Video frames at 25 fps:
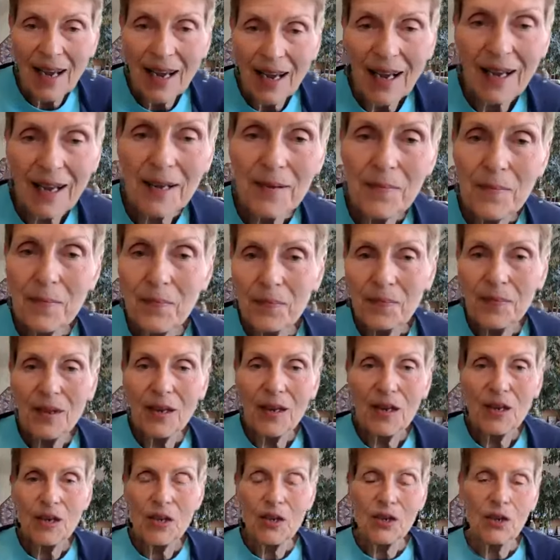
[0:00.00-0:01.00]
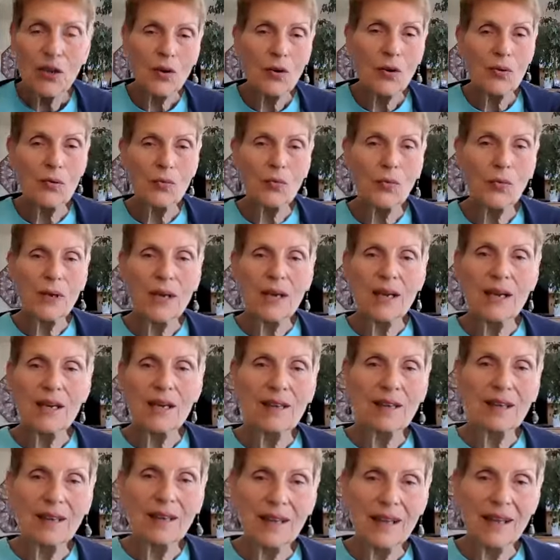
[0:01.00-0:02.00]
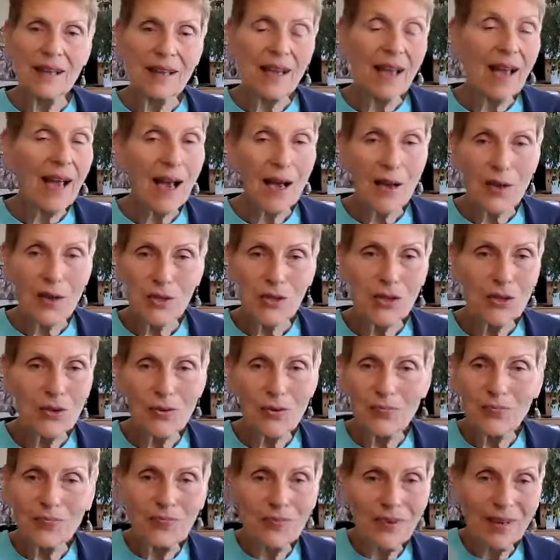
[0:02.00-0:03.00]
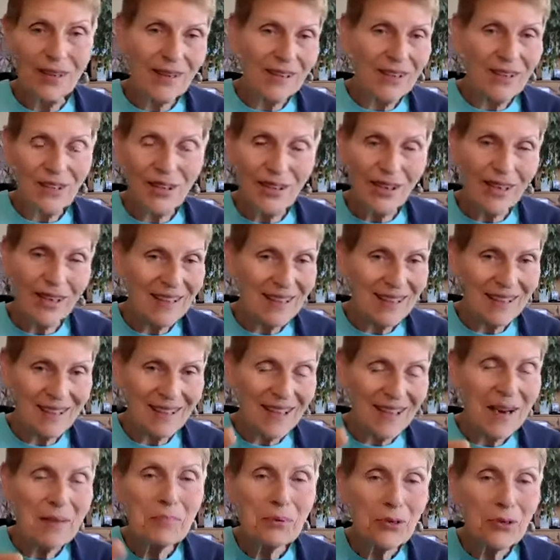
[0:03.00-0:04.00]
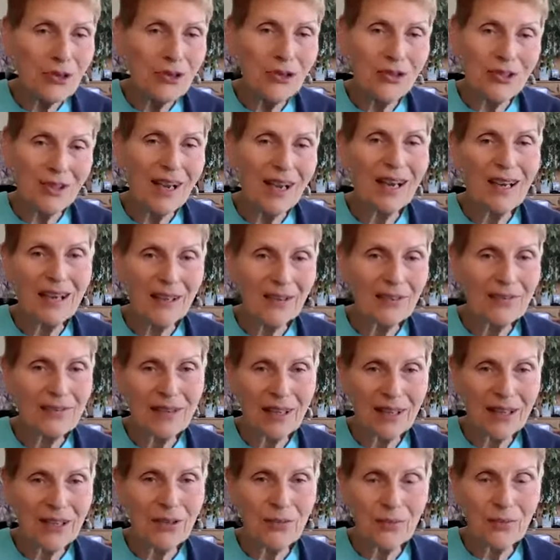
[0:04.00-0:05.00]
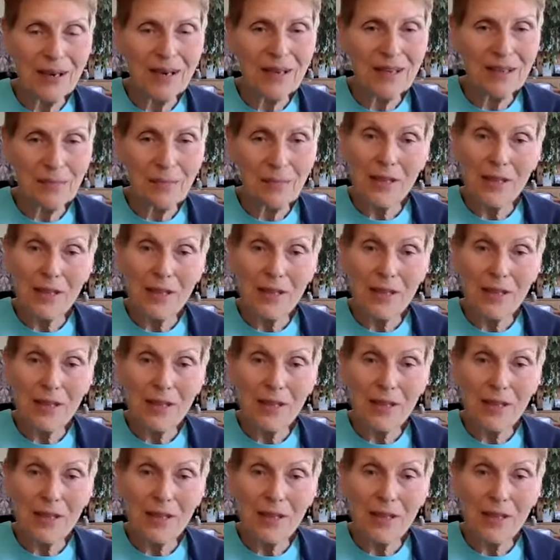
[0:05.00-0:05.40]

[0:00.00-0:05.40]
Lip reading: we in the house, your temperature is not going to fluctuate as